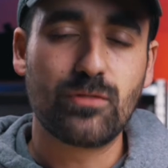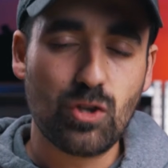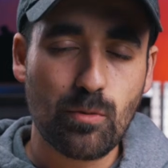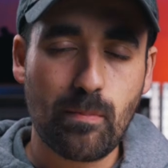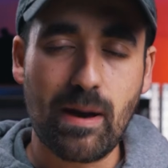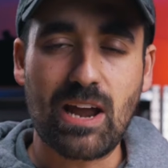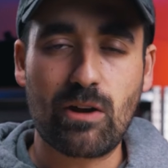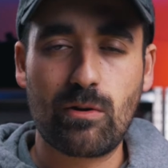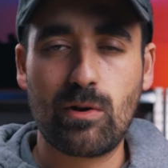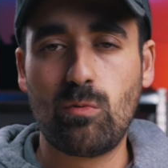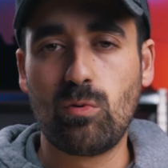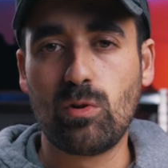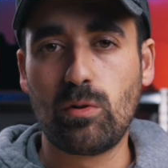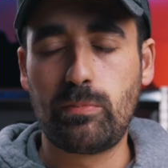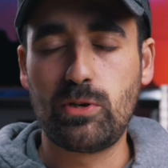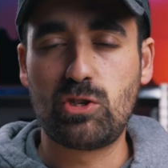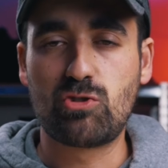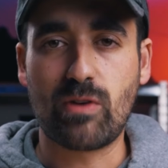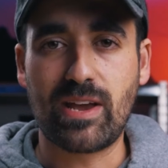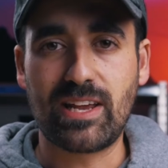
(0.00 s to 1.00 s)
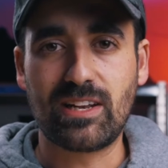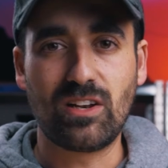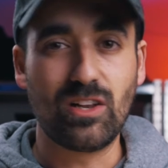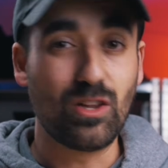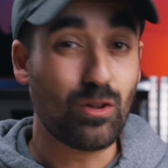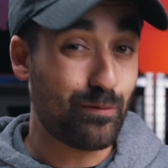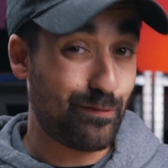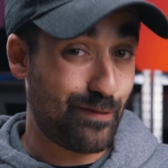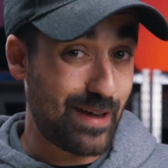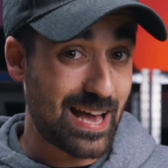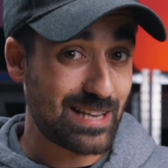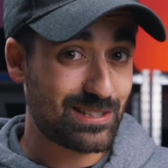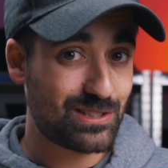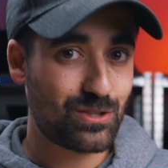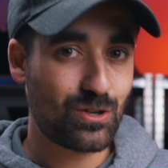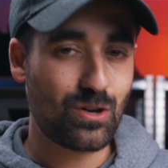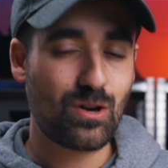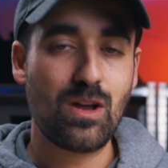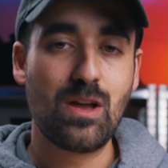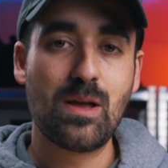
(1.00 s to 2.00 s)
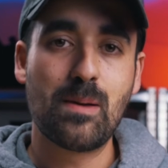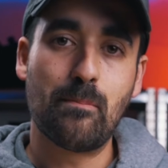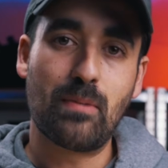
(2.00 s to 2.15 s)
your battery will be drained a little faster,